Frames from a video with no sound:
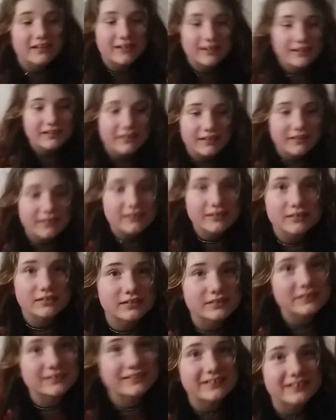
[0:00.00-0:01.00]
Play-Doh. What
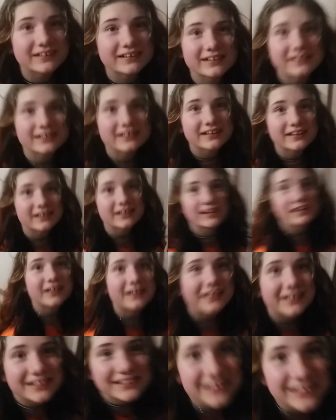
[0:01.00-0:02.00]
do you say?
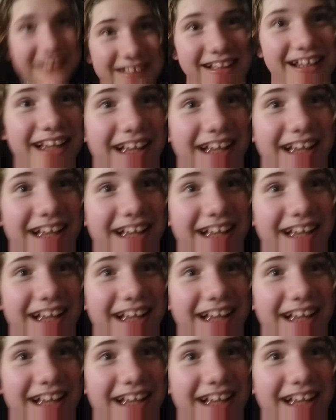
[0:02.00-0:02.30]
What do you